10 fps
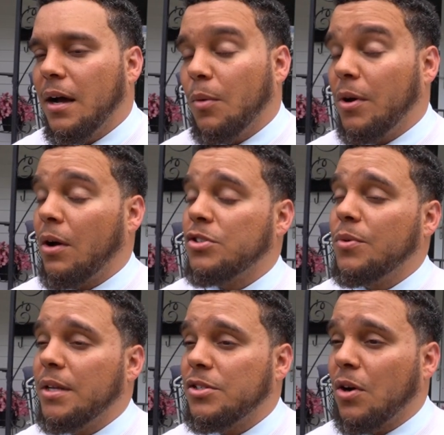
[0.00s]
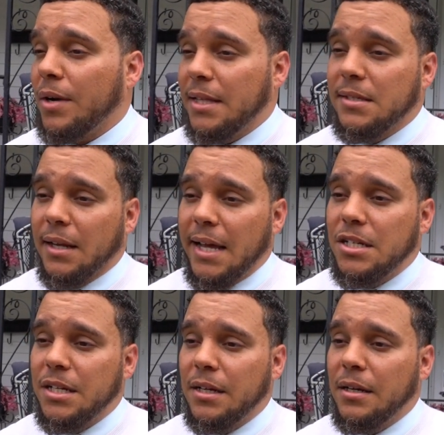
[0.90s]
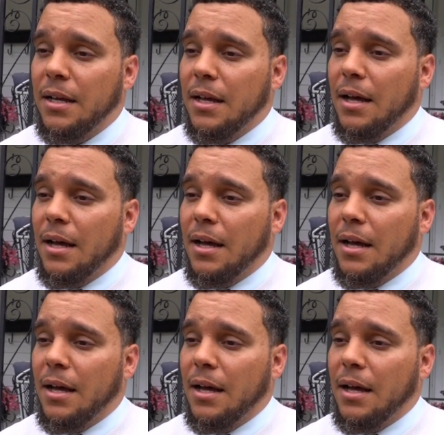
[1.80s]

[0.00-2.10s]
We also installed insulation